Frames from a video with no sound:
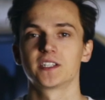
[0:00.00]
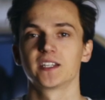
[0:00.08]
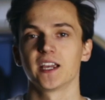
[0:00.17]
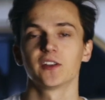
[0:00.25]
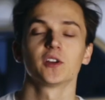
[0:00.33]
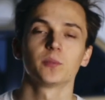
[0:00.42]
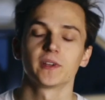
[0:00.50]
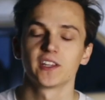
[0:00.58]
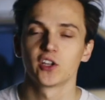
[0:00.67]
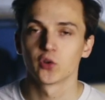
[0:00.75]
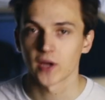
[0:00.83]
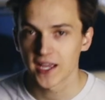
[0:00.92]
together bring
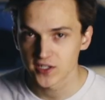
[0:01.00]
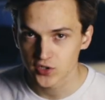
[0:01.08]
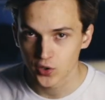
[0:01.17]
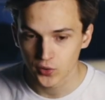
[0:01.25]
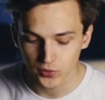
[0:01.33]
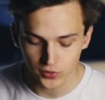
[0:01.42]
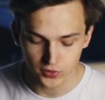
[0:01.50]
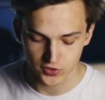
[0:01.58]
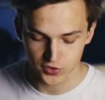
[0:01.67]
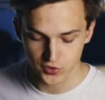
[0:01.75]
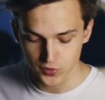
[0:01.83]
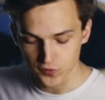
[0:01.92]
the grand total
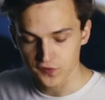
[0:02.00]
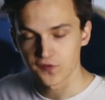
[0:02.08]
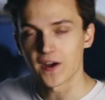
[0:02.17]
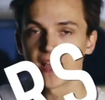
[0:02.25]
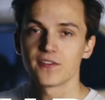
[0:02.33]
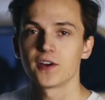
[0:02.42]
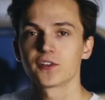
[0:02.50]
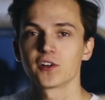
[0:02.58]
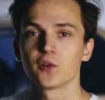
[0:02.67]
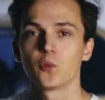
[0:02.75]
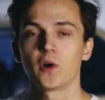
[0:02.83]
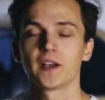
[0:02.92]
to
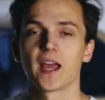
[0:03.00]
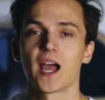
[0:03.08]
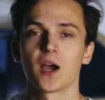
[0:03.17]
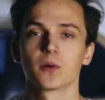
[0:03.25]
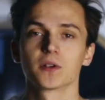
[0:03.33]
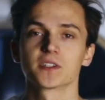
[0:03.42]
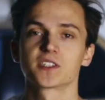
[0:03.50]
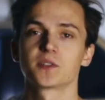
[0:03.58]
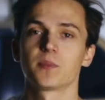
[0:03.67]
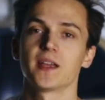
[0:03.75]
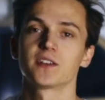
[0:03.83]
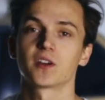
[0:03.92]
501 hours
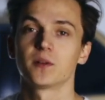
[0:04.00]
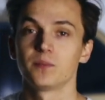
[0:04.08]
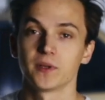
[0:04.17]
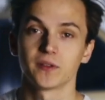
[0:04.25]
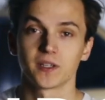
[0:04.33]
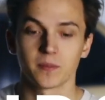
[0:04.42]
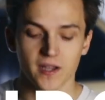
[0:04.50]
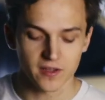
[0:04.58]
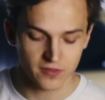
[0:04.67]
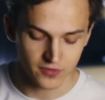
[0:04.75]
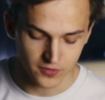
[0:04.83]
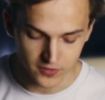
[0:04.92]
spent on building
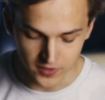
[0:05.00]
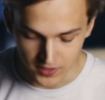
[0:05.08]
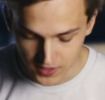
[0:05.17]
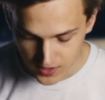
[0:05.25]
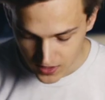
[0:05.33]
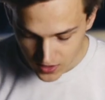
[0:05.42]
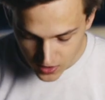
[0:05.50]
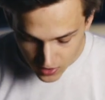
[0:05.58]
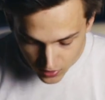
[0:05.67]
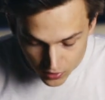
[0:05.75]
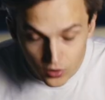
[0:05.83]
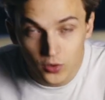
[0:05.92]
my E30.
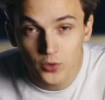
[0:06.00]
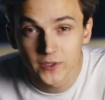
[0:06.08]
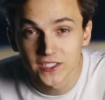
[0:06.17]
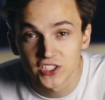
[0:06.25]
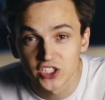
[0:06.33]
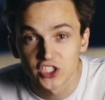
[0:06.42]
Holy